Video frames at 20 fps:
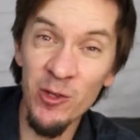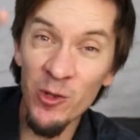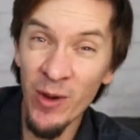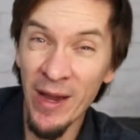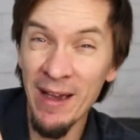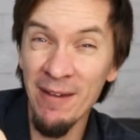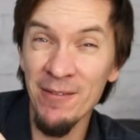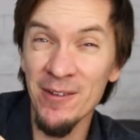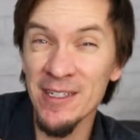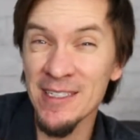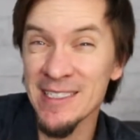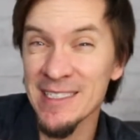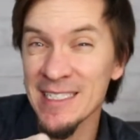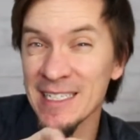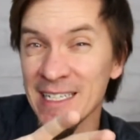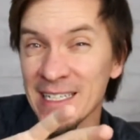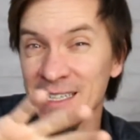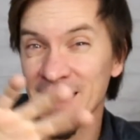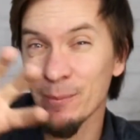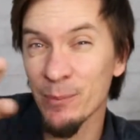you haven't
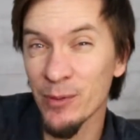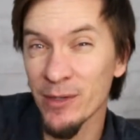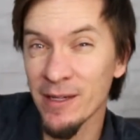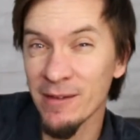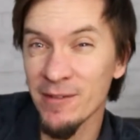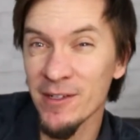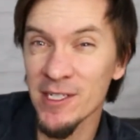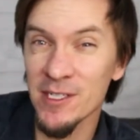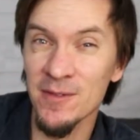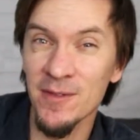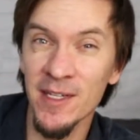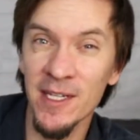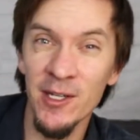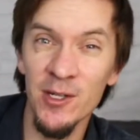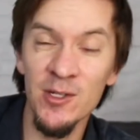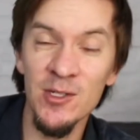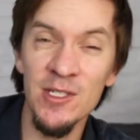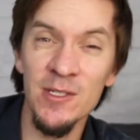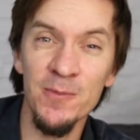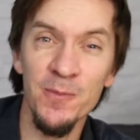seen the previous
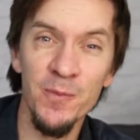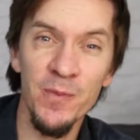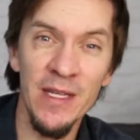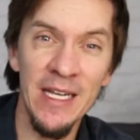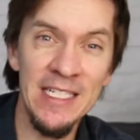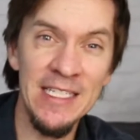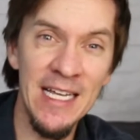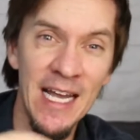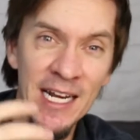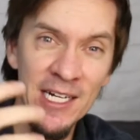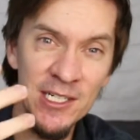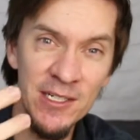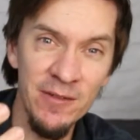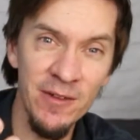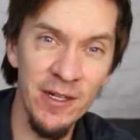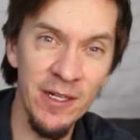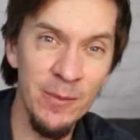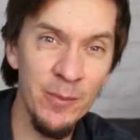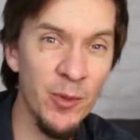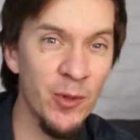videos, it's actually
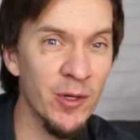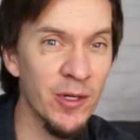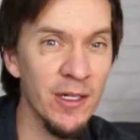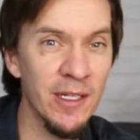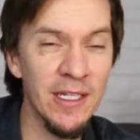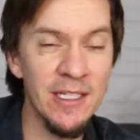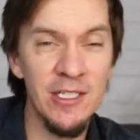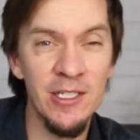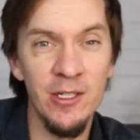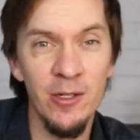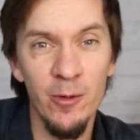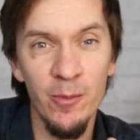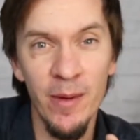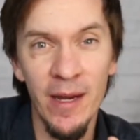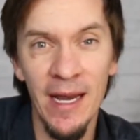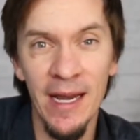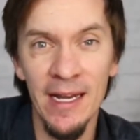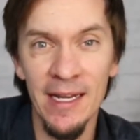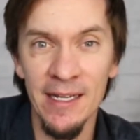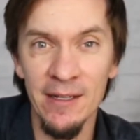very important that you go
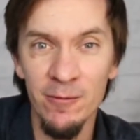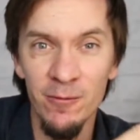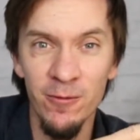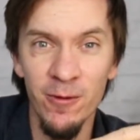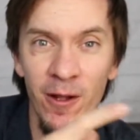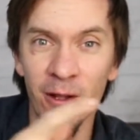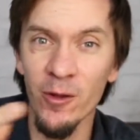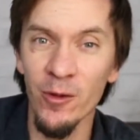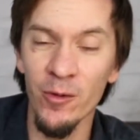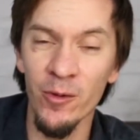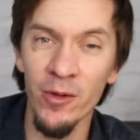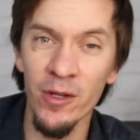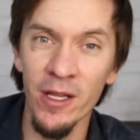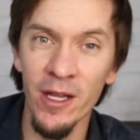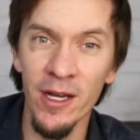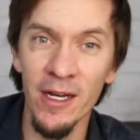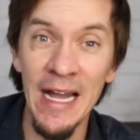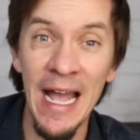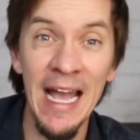back and follow along.